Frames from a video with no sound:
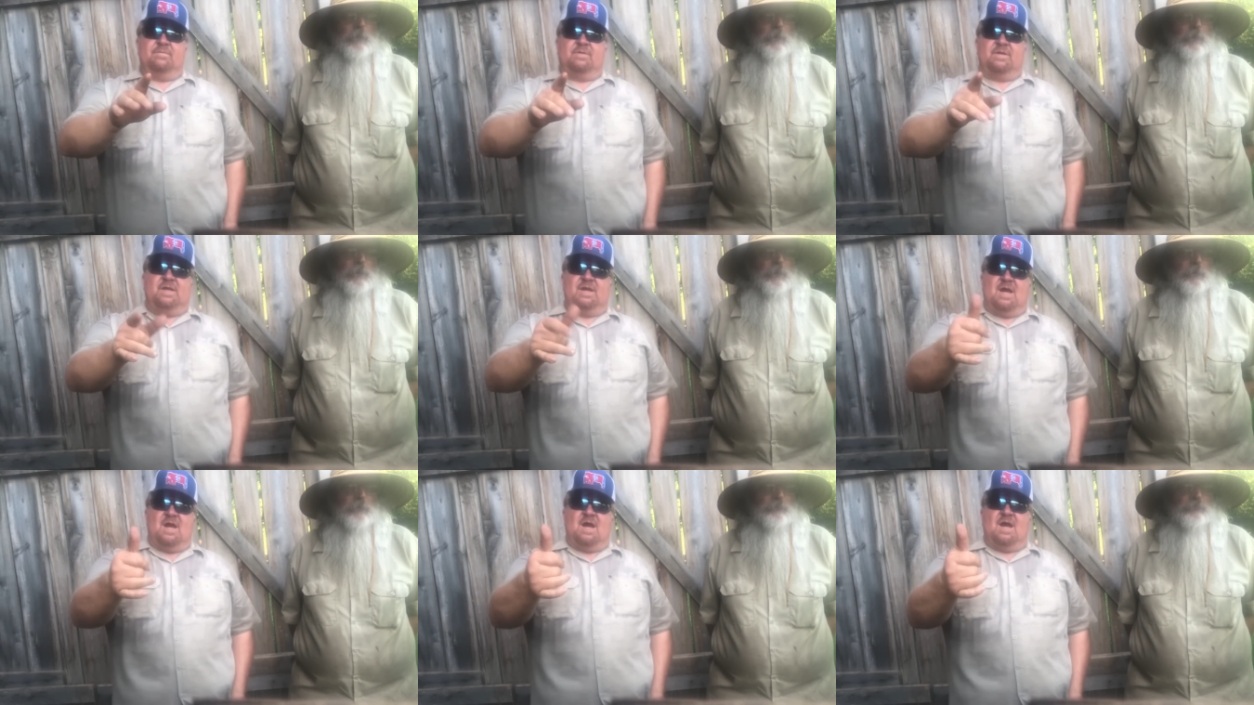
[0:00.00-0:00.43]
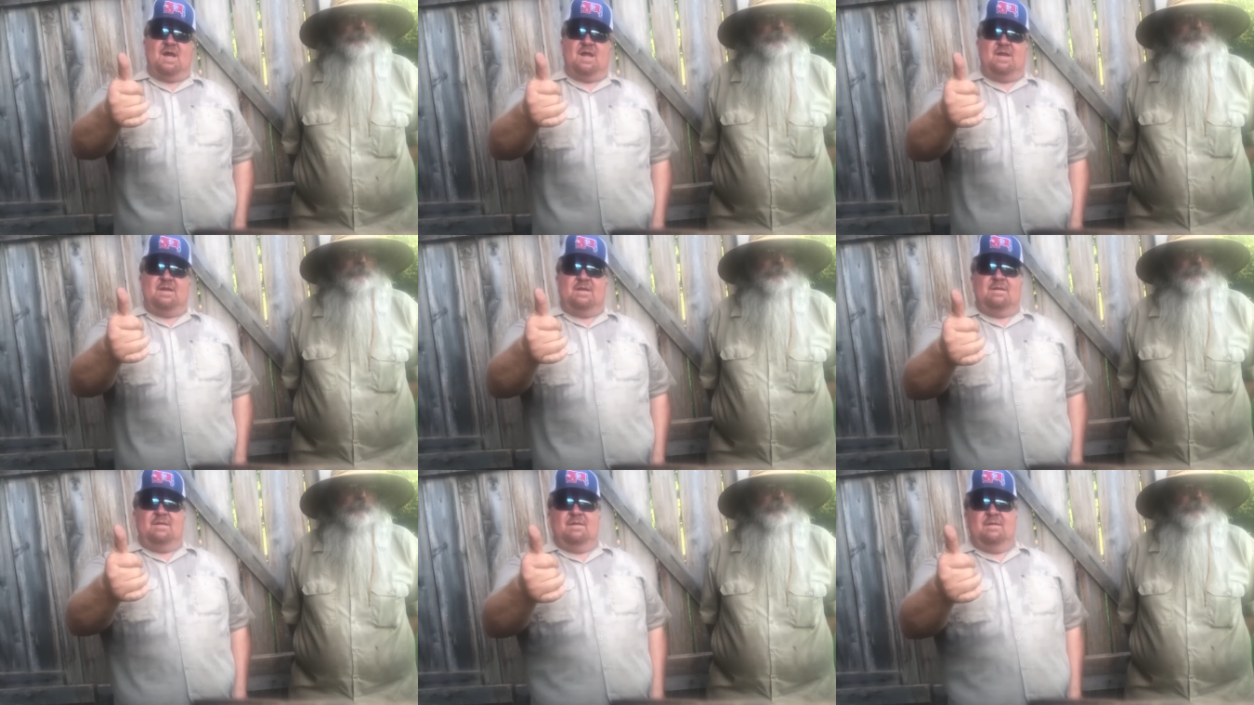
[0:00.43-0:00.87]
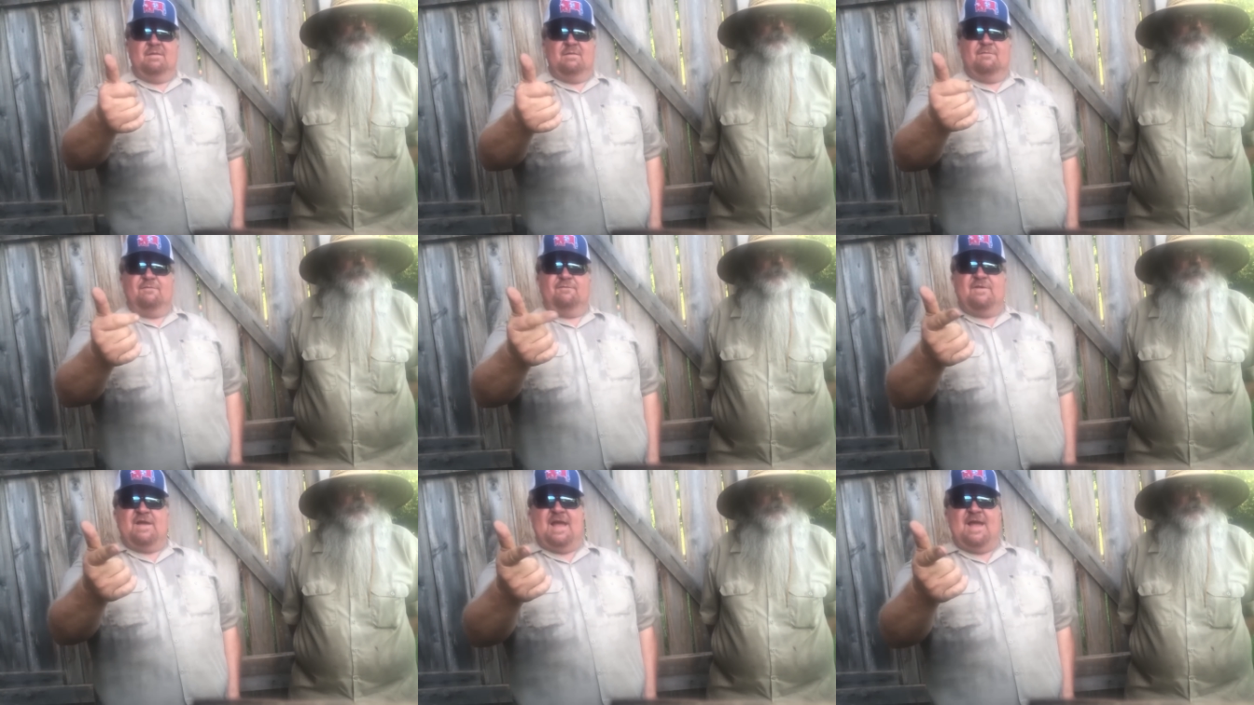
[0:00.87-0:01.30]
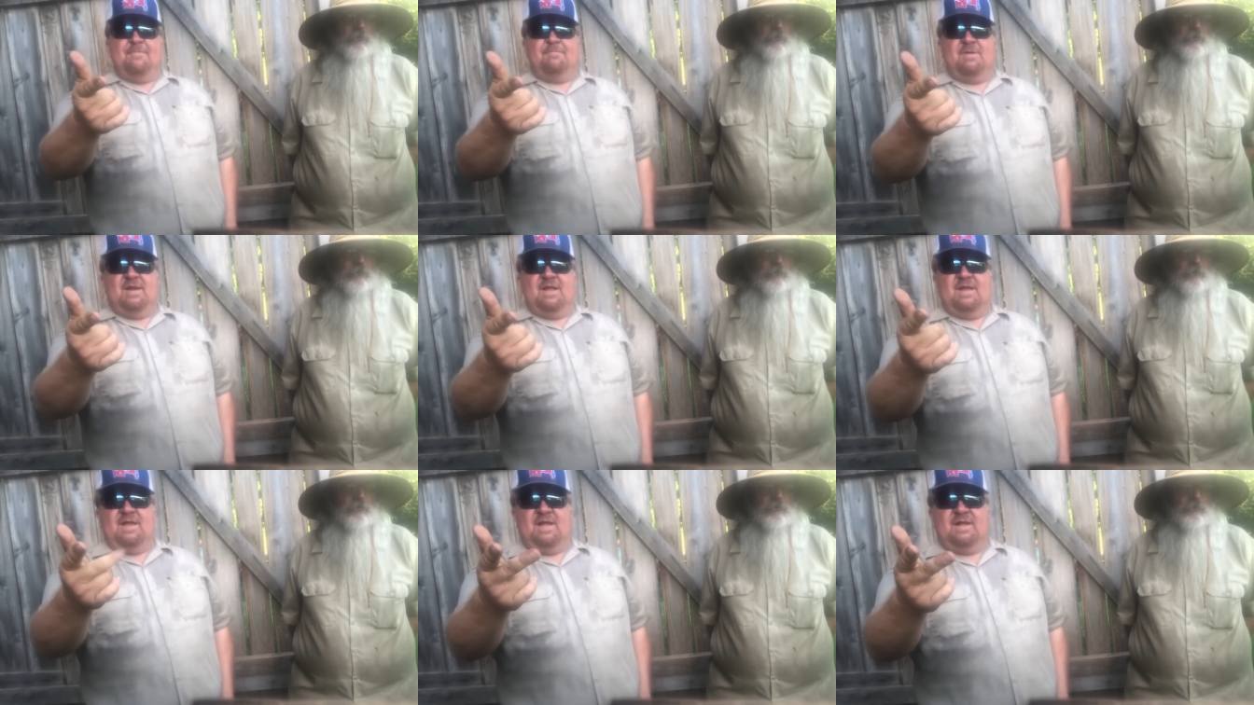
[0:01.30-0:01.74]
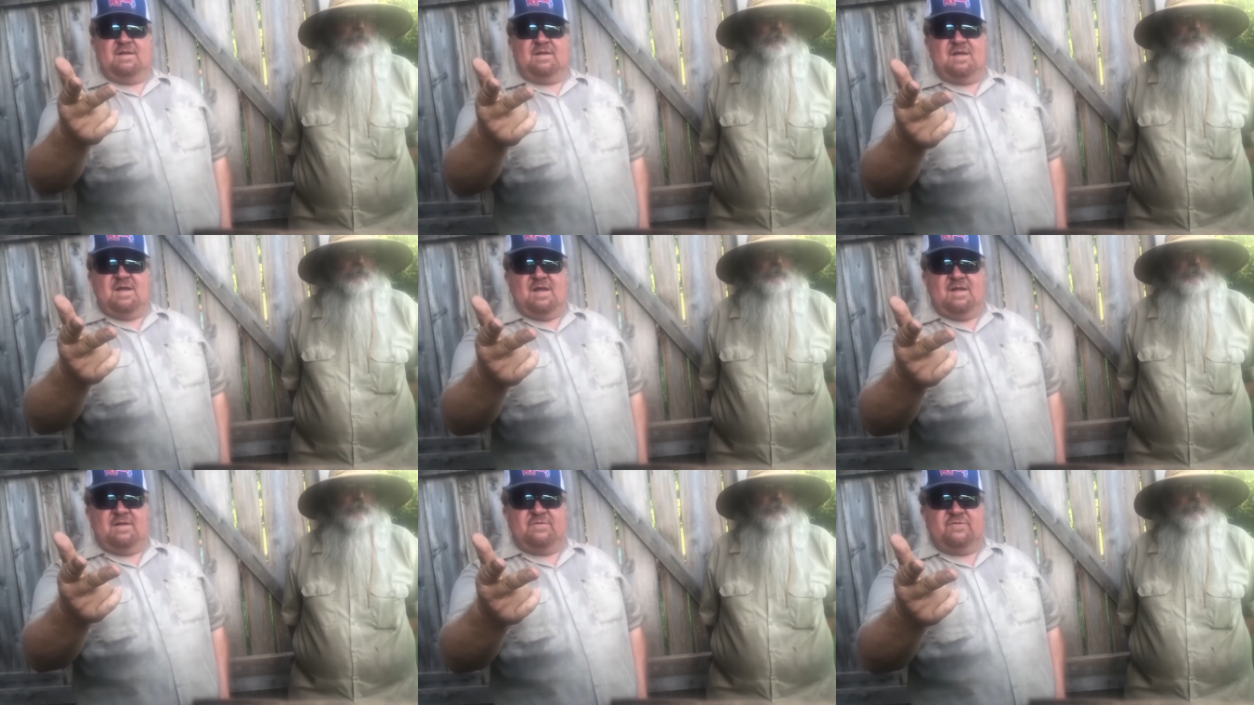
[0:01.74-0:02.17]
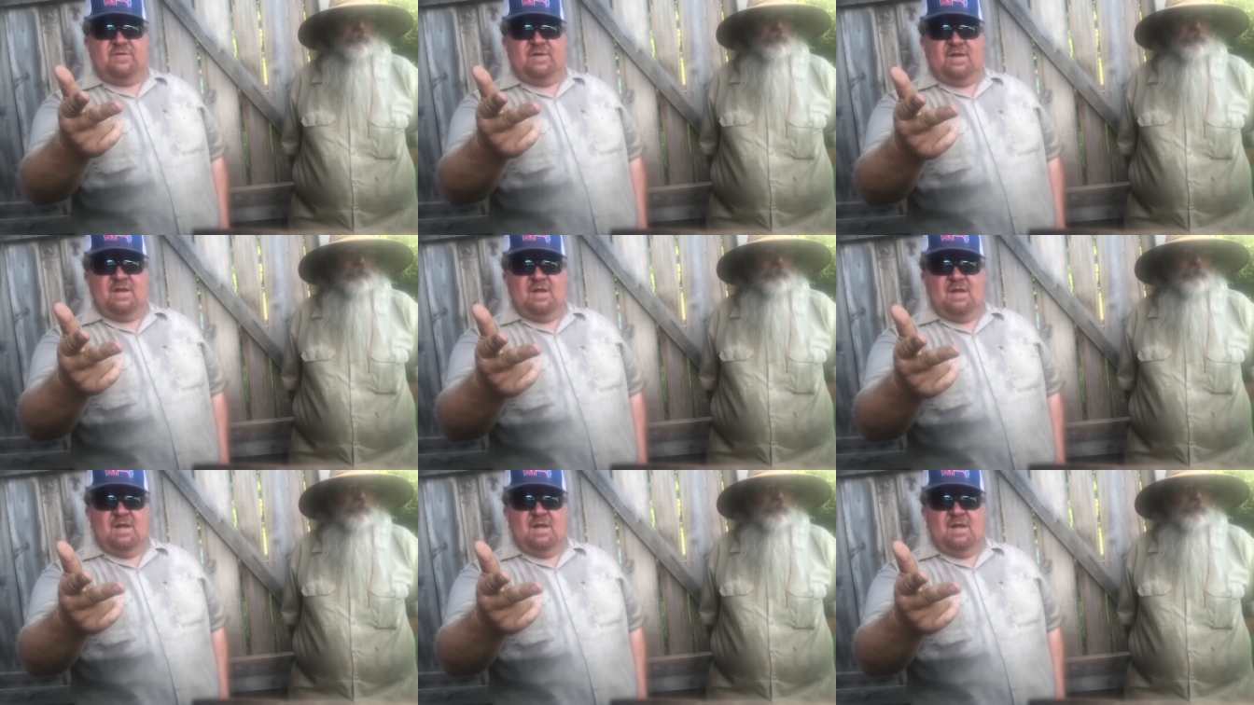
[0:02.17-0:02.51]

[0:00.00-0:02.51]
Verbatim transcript: God, family, and country.